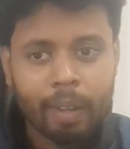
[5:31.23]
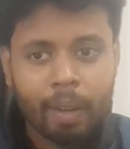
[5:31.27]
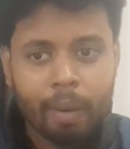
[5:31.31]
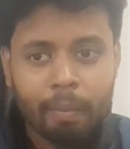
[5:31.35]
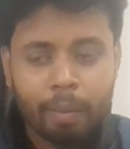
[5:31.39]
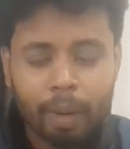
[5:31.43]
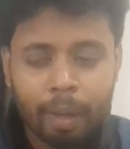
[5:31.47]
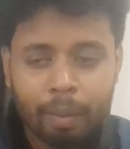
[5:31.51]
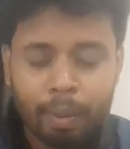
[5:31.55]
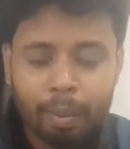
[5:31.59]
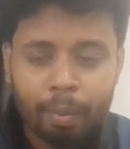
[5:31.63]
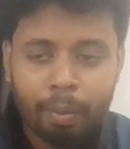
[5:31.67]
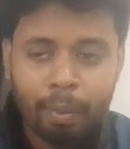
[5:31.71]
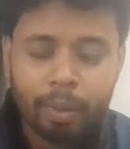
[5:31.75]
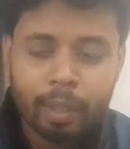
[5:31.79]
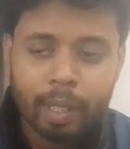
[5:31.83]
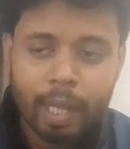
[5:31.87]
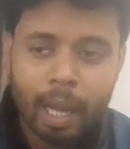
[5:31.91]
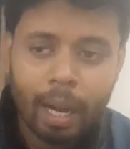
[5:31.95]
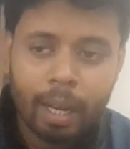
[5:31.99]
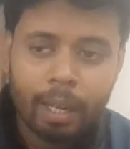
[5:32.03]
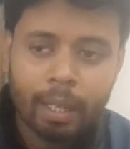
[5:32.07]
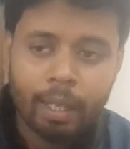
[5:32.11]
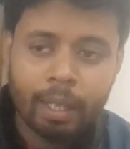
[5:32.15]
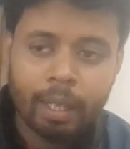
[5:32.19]
But before
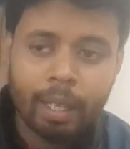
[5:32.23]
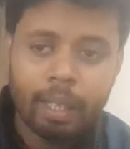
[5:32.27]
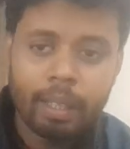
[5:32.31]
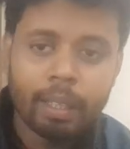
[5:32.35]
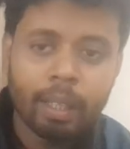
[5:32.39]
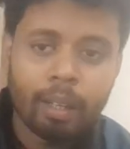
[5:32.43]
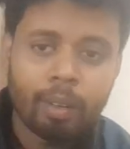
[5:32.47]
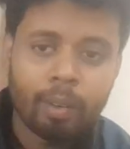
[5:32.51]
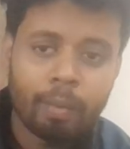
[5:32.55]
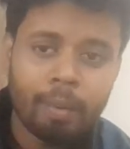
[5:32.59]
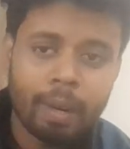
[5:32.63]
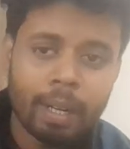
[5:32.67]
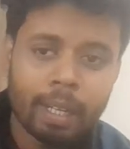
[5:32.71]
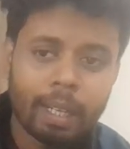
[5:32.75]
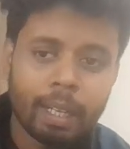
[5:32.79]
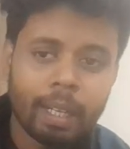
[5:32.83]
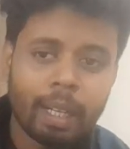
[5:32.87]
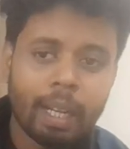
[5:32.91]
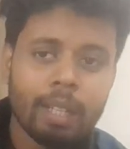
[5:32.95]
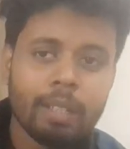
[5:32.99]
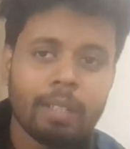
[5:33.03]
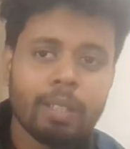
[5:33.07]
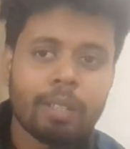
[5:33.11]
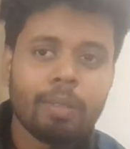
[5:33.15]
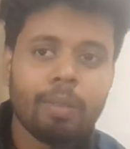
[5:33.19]
that, in the Romantic
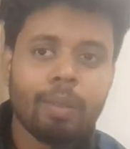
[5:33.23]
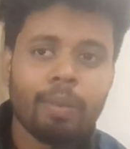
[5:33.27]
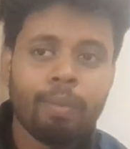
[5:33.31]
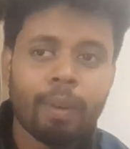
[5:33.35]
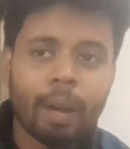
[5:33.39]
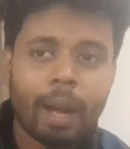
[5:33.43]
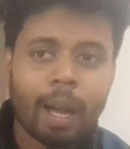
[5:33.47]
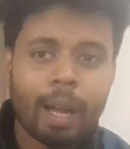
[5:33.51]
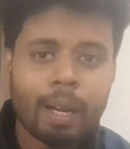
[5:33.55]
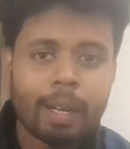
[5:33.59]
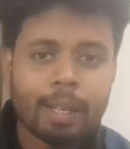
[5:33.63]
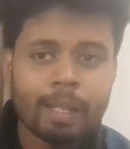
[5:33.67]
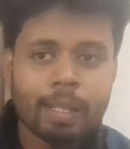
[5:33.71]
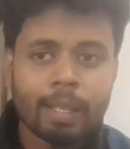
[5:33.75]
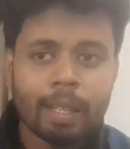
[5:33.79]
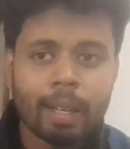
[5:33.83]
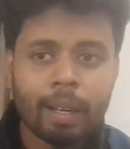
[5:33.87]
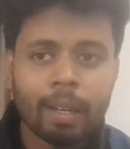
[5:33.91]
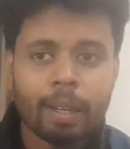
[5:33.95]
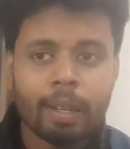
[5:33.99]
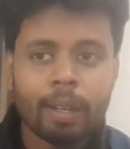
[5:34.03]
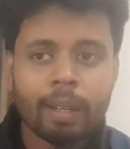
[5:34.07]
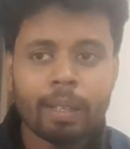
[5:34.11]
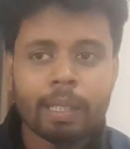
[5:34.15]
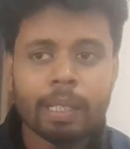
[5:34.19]
Age, we find
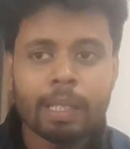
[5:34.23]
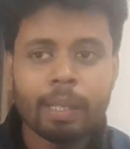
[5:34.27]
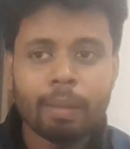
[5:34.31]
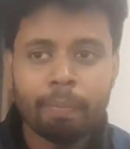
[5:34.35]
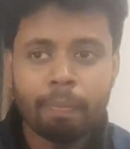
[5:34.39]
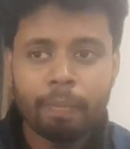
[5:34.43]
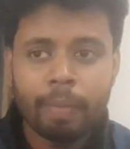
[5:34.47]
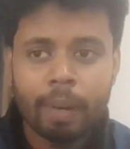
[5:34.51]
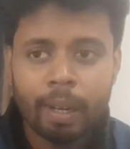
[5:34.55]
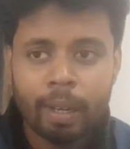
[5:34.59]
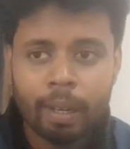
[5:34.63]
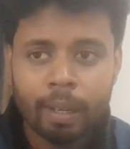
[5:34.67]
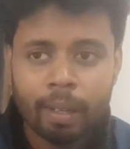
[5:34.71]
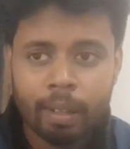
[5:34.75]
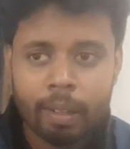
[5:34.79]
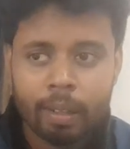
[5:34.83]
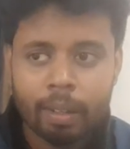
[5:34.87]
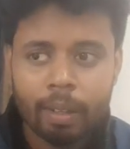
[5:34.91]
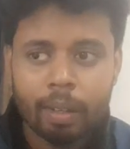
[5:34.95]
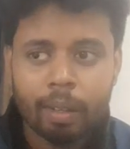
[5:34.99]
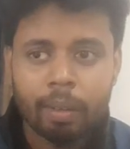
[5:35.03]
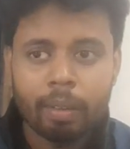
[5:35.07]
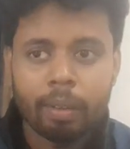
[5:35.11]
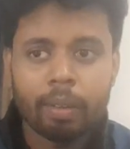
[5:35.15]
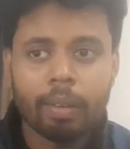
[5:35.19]
the simple
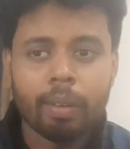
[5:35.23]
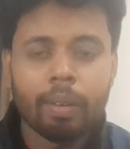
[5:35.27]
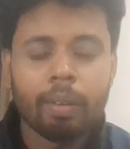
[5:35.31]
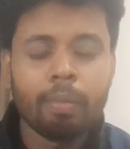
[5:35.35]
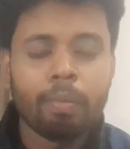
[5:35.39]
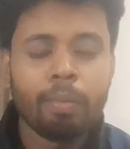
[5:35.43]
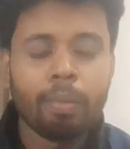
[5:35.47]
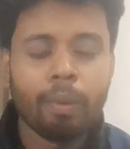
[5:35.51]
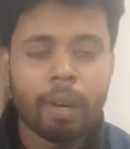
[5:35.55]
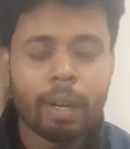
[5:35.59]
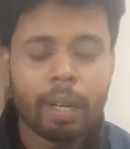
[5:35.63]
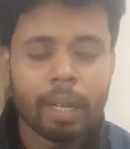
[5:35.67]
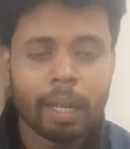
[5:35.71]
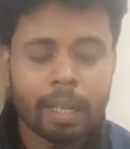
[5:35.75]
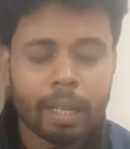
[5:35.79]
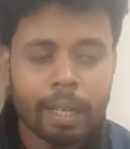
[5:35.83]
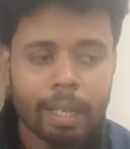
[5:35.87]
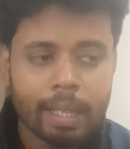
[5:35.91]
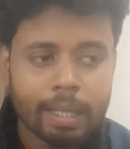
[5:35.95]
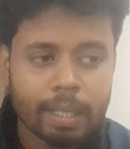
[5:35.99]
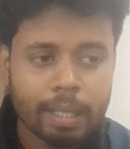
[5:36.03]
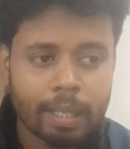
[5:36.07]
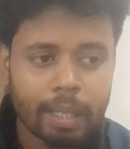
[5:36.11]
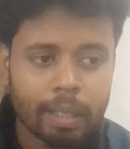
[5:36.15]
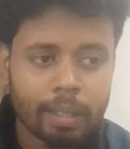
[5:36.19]
poetic
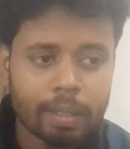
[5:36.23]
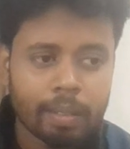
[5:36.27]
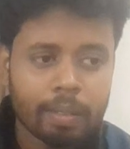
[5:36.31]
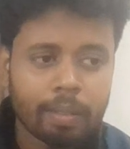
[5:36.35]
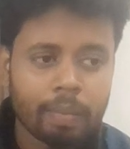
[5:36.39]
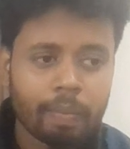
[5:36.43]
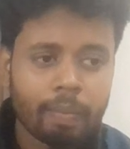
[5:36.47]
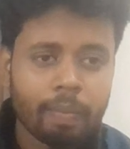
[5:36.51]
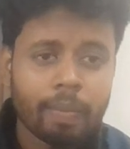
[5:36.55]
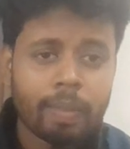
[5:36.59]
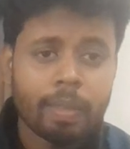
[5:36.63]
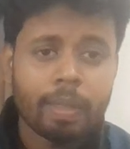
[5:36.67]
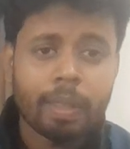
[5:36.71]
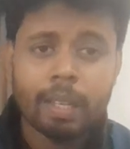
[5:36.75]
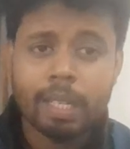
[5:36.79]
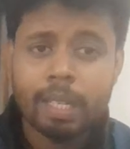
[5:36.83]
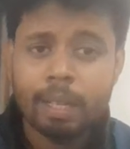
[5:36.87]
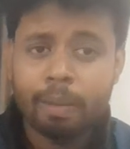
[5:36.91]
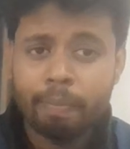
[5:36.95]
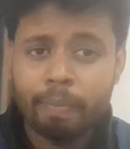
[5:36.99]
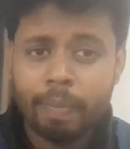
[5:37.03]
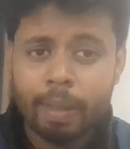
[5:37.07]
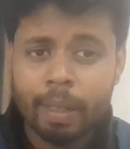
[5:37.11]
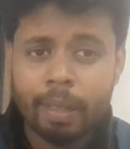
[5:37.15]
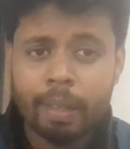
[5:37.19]
diction, the
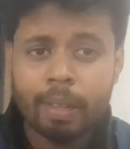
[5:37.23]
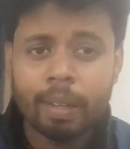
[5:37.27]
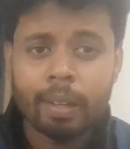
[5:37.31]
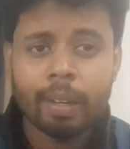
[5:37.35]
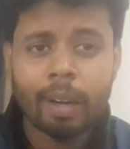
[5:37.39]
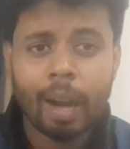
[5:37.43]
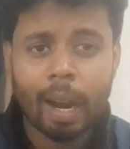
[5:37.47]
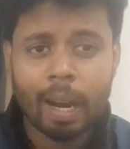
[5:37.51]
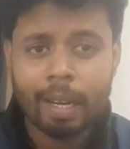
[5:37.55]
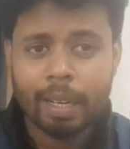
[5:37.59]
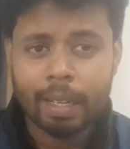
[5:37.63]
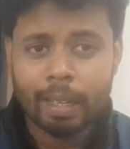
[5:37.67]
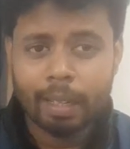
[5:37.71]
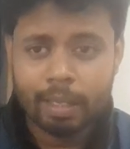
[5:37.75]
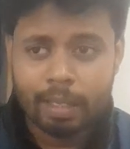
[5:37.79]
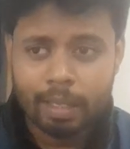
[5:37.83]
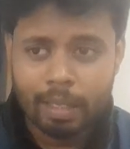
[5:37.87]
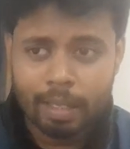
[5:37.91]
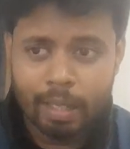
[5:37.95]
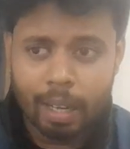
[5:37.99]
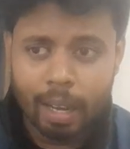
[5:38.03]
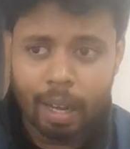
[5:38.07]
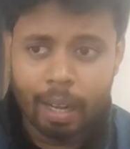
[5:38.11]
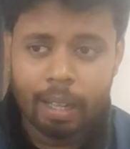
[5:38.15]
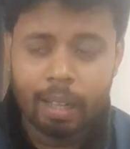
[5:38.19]
simple writing
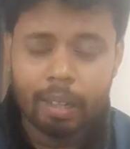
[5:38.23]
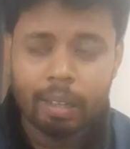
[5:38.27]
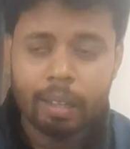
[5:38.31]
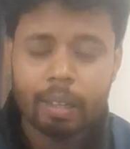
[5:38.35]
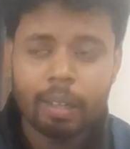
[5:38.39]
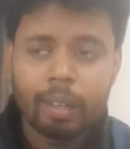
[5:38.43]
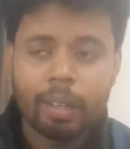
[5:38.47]
style.